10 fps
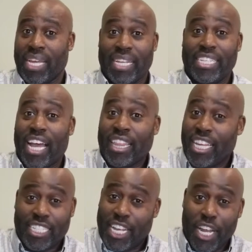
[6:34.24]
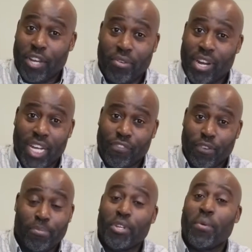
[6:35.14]
Nothing's hindering us
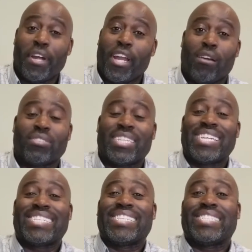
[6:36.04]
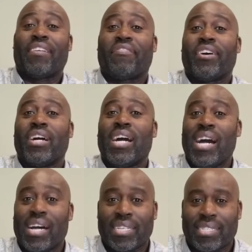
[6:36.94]
from doing those things except for
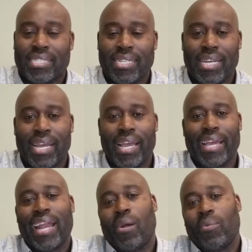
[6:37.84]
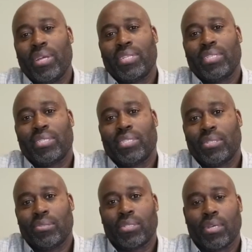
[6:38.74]
us and our willingness to
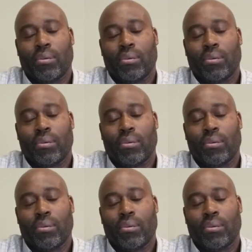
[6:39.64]
do so.